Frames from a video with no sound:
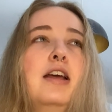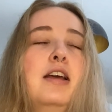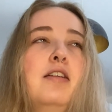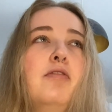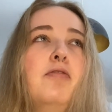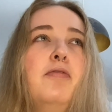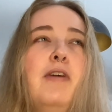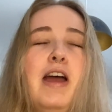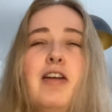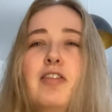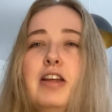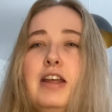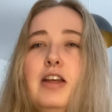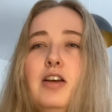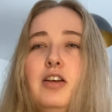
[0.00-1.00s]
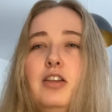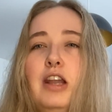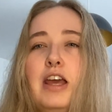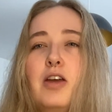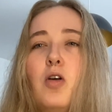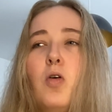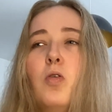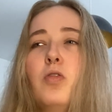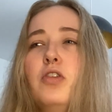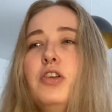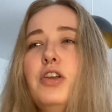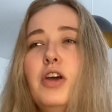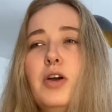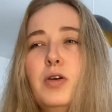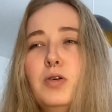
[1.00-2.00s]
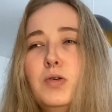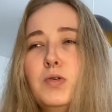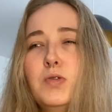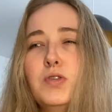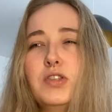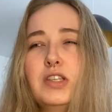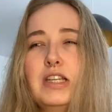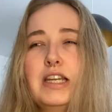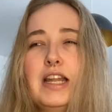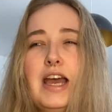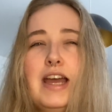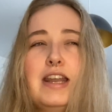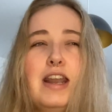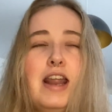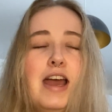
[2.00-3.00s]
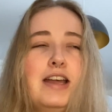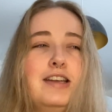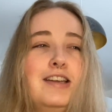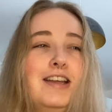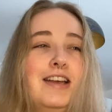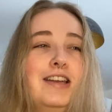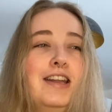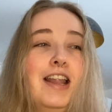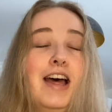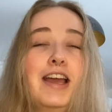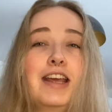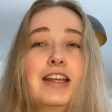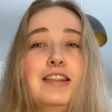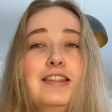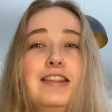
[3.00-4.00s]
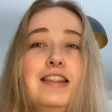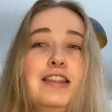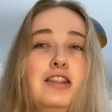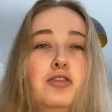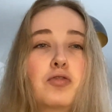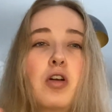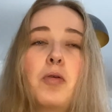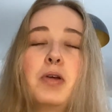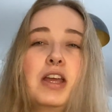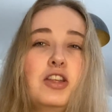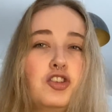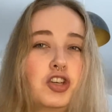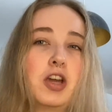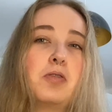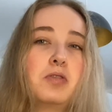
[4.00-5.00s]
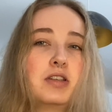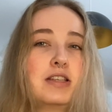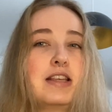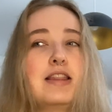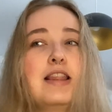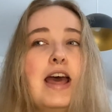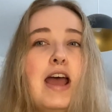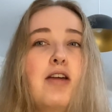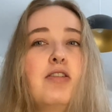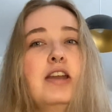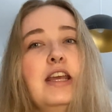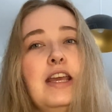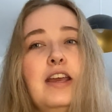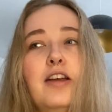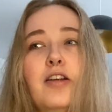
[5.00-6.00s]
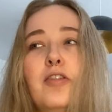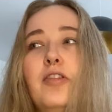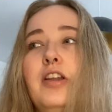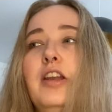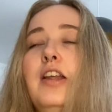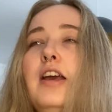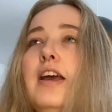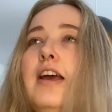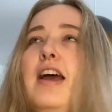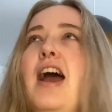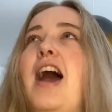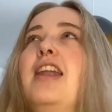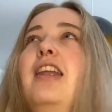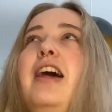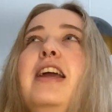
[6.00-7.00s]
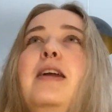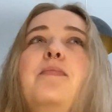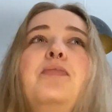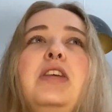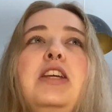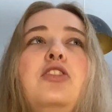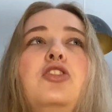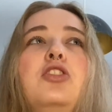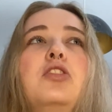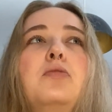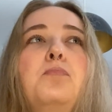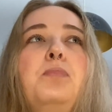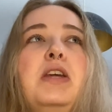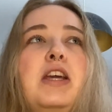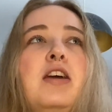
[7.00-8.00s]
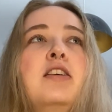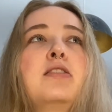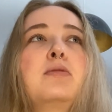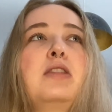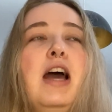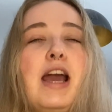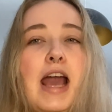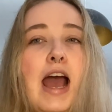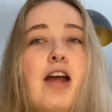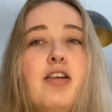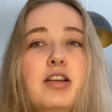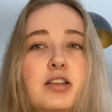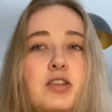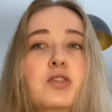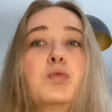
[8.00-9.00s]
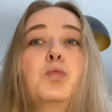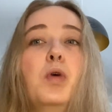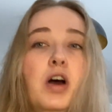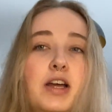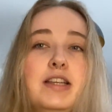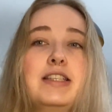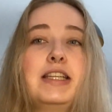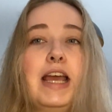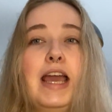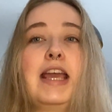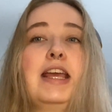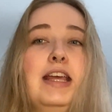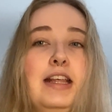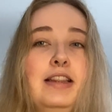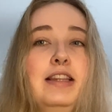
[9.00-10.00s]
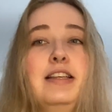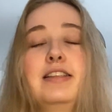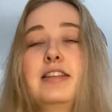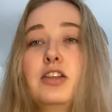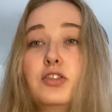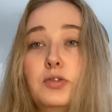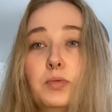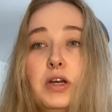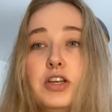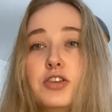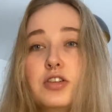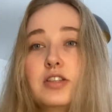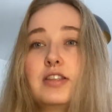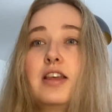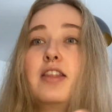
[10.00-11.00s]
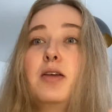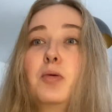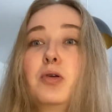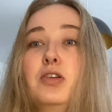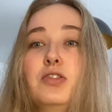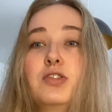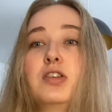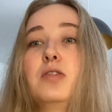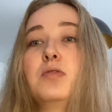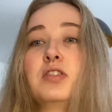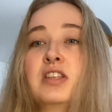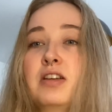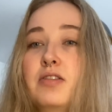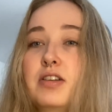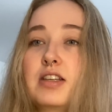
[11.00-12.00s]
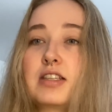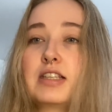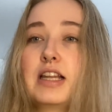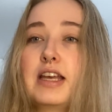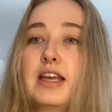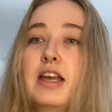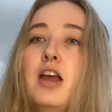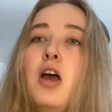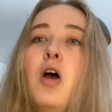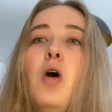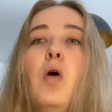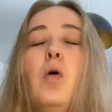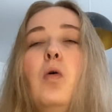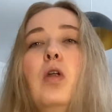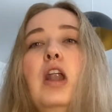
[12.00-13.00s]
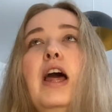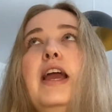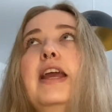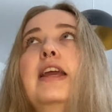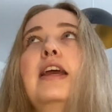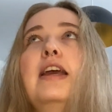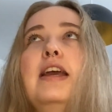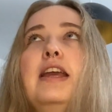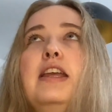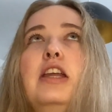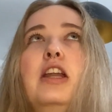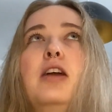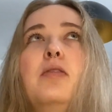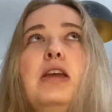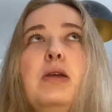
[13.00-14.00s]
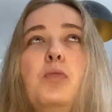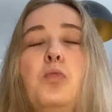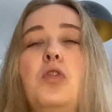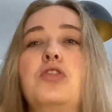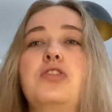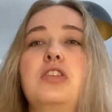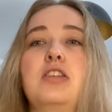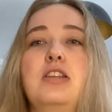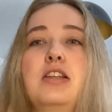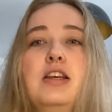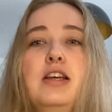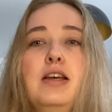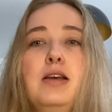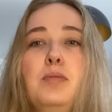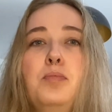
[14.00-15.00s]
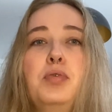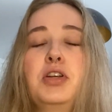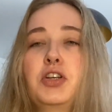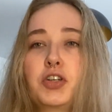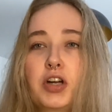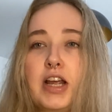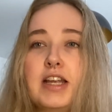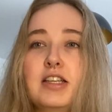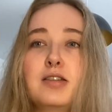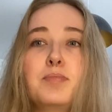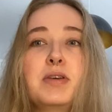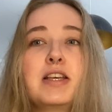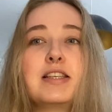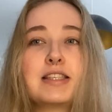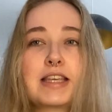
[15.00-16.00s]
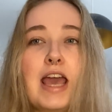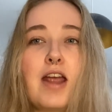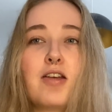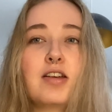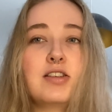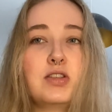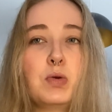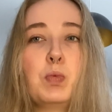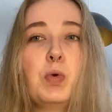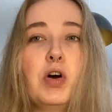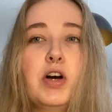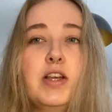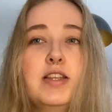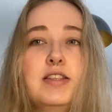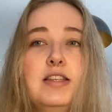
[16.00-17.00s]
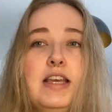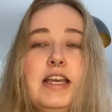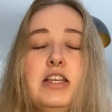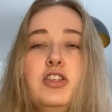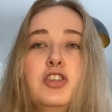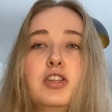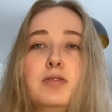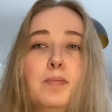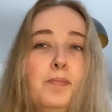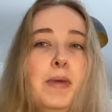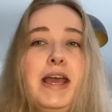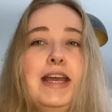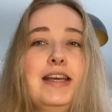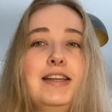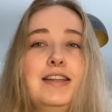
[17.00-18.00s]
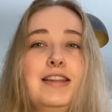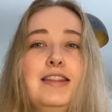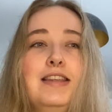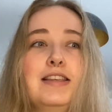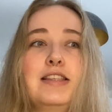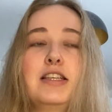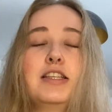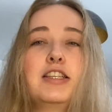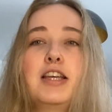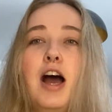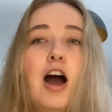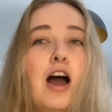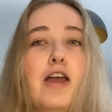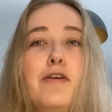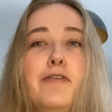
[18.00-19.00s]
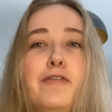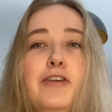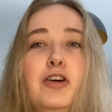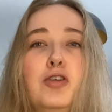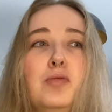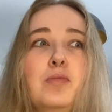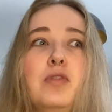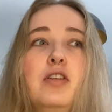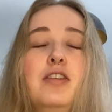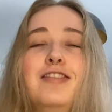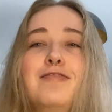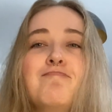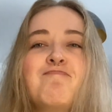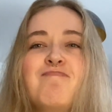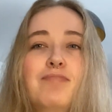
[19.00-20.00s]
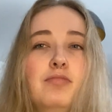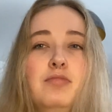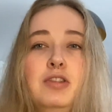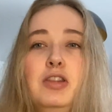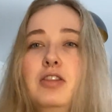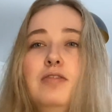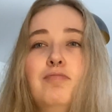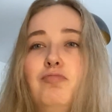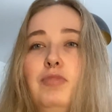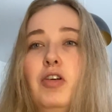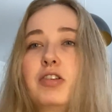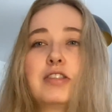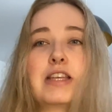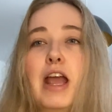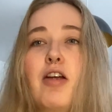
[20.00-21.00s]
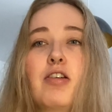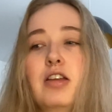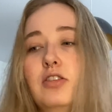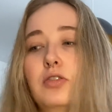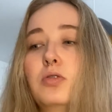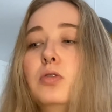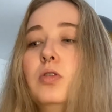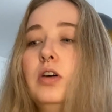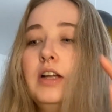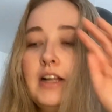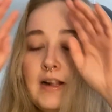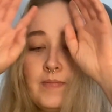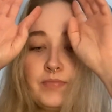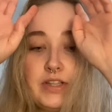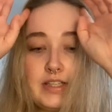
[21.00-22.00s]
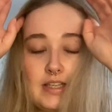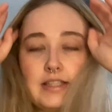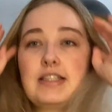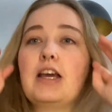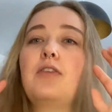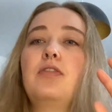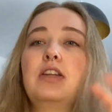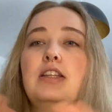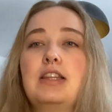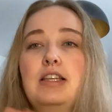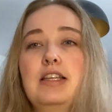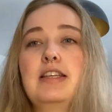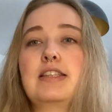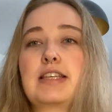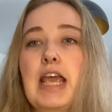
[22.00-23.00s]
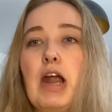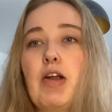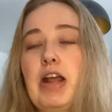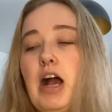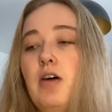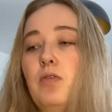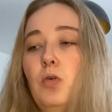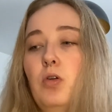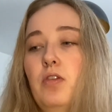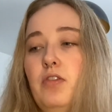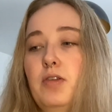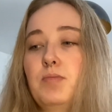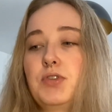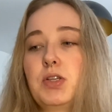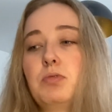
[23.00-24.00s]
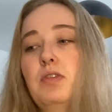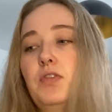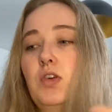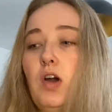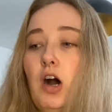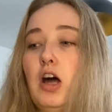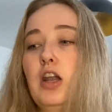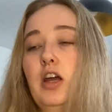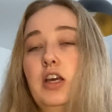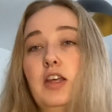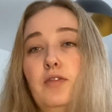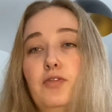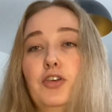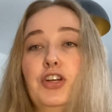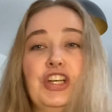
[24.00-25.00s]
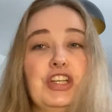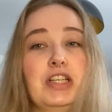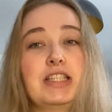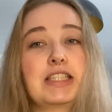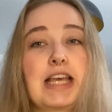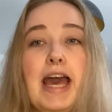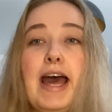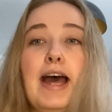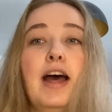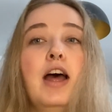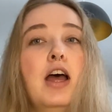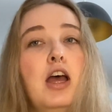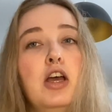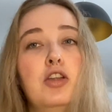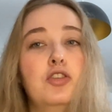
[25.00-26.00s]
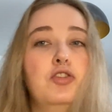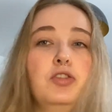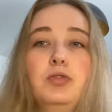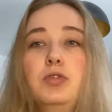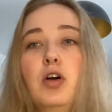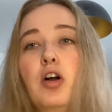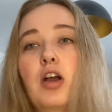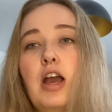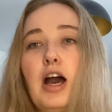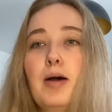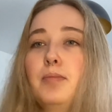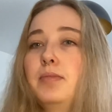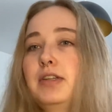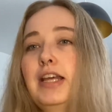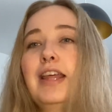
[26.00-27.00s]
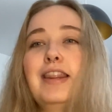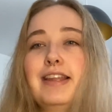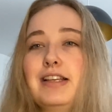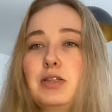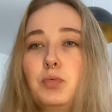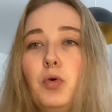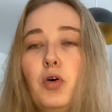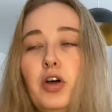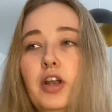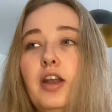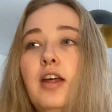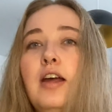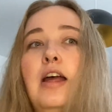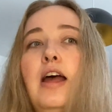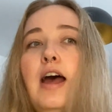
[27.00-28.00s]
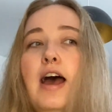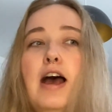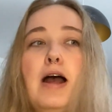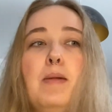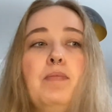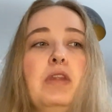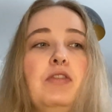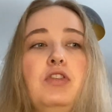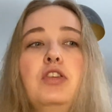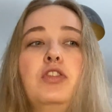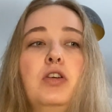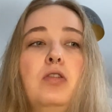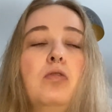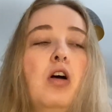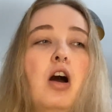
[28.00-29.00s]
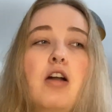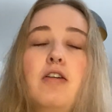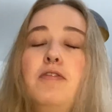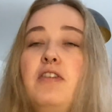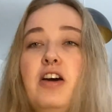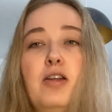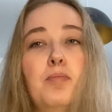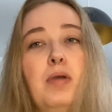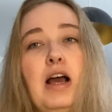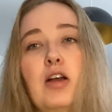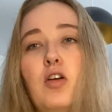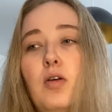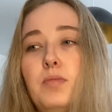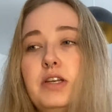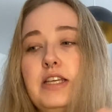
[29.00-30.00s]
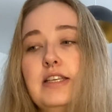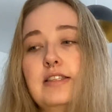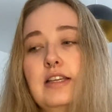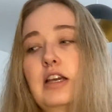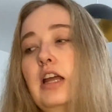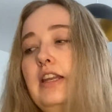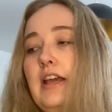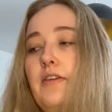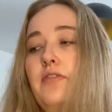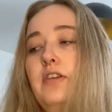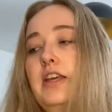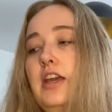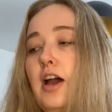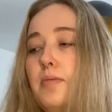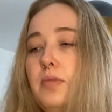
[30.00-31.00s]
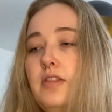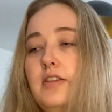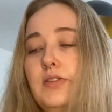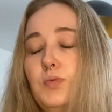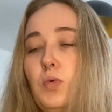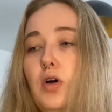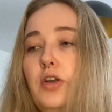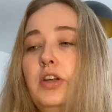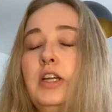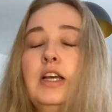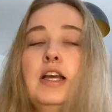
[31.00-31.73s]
very like on the nose and like throwing jokes in there and here, and like it just, because the characters weren't taking these situations that they were in so seriously, or like, you know, it wasn't portrayed to be as scary as it was, it just made this entire film not scary at all. This is definitely the least scary out of all of them, so if you are looking for a good scare, do not come to this one. If you are a fan of black comedies, then could definitely come to this one.